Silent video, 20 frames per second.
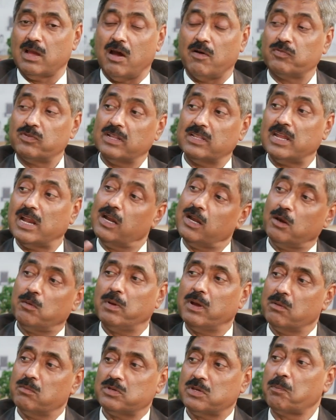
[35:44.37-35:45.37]
After that it
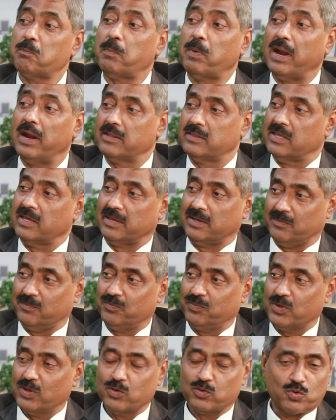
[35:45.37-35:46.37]
becomes a paid thing.
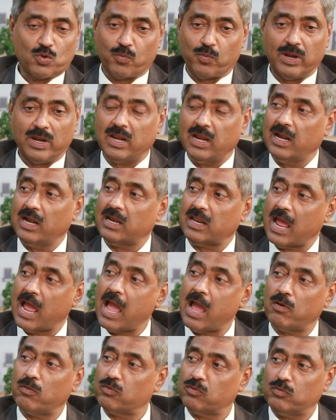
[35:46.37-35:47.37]
So we didn't
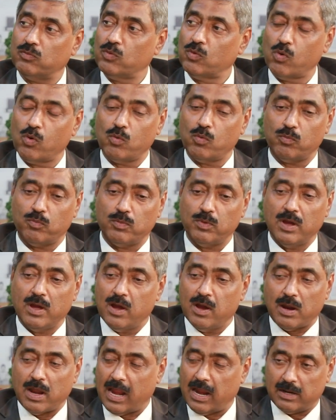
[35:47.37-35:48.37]

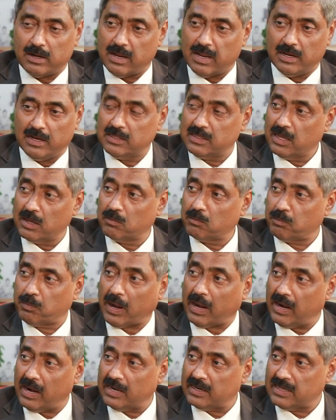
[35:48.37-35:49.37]
had anything
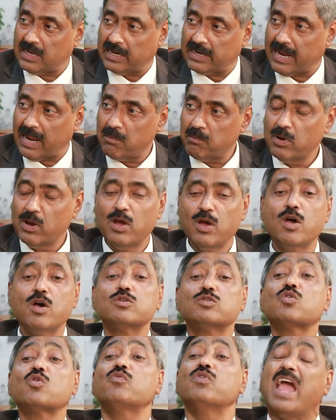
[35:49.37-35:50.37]
paid at that time.
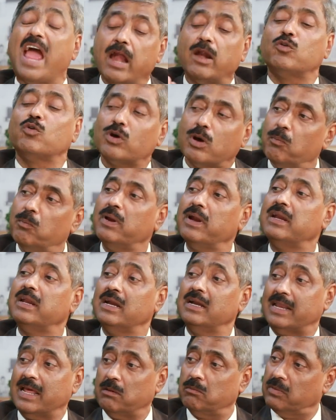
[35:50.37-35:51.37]
So we had to complete
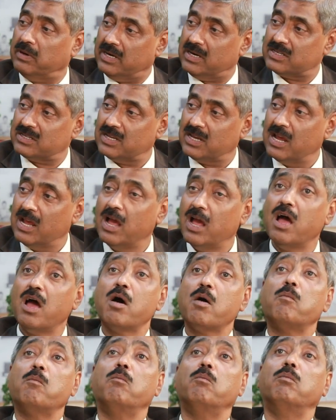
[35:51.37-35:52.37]
in 10 minutes.
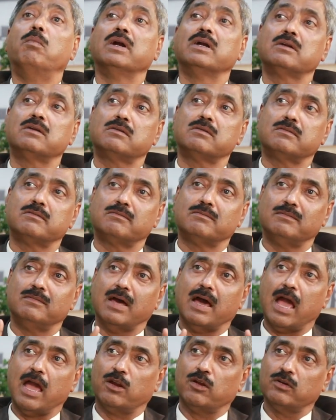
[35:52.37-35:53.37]
But
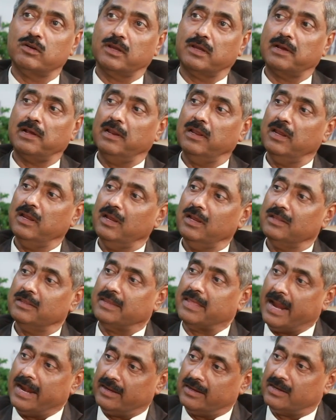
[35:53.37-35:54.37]
ironically,
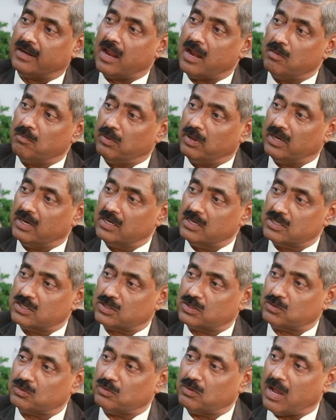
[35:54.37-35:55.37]
that 10
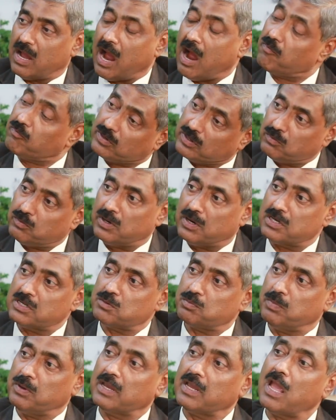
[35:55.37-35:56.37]
minutes
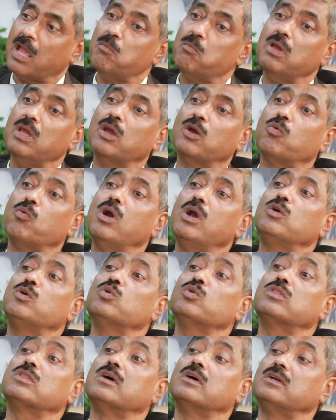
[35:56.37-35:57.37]
afterwards became equal
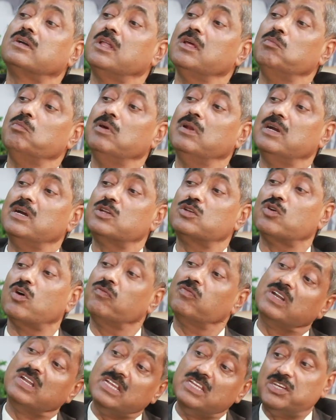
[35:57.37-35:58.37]
to 30 minutes
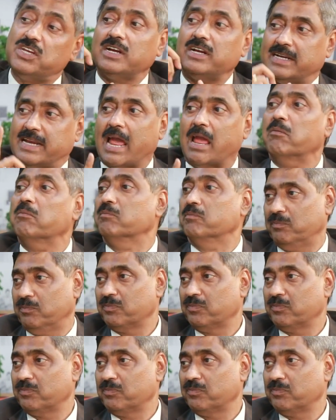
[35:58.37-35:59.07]
of teaching time.